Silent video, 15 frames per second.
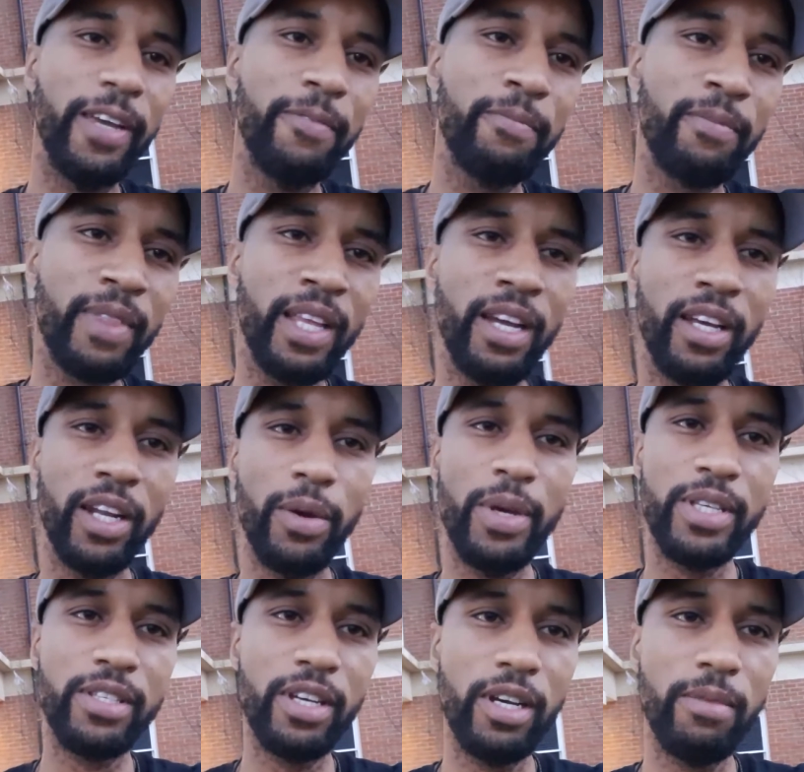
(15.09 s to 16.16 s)
I
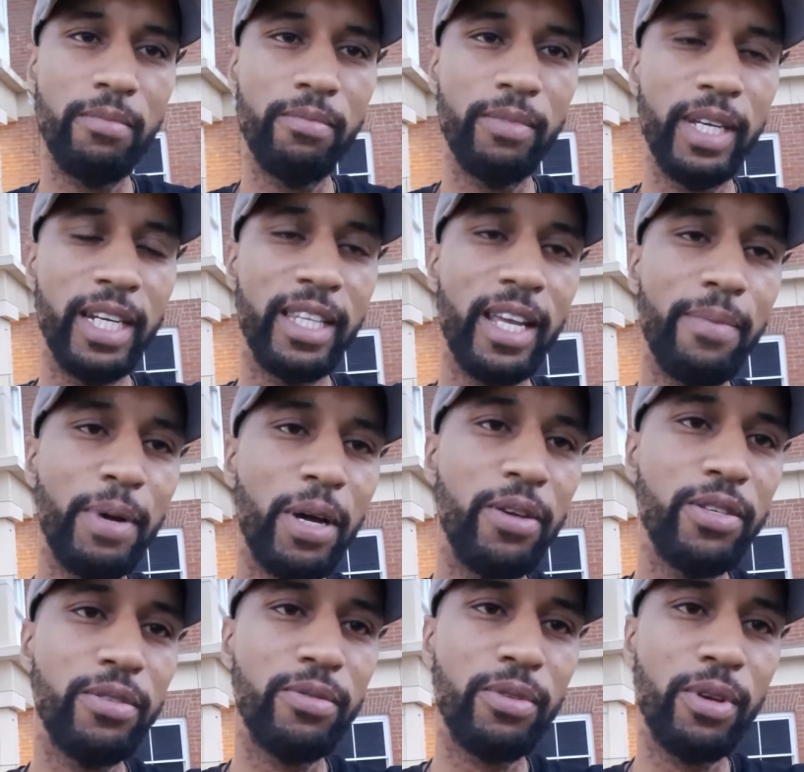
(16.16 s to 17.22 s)
noticed in the
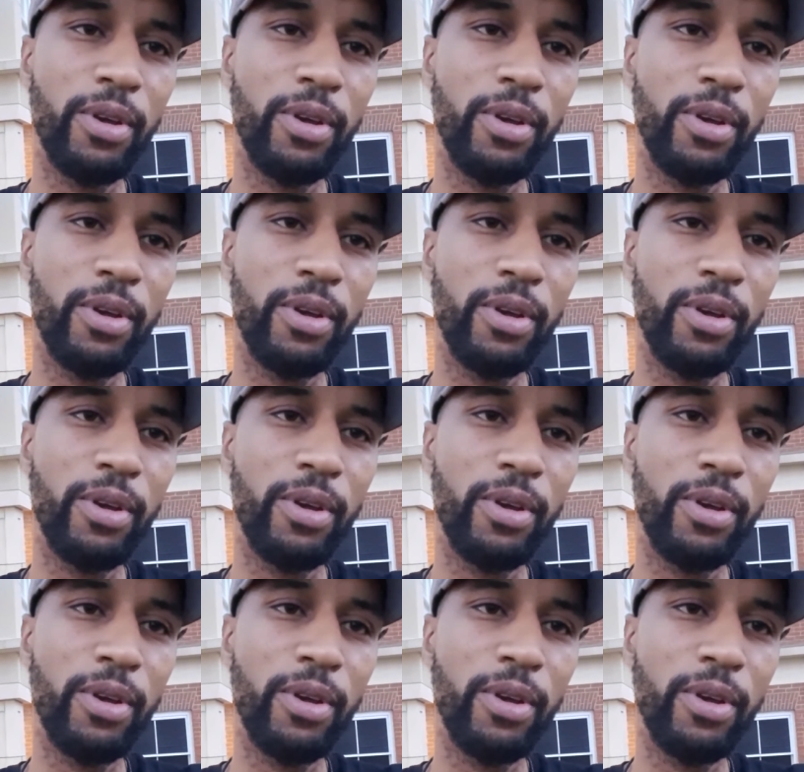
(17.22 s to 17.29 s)
depots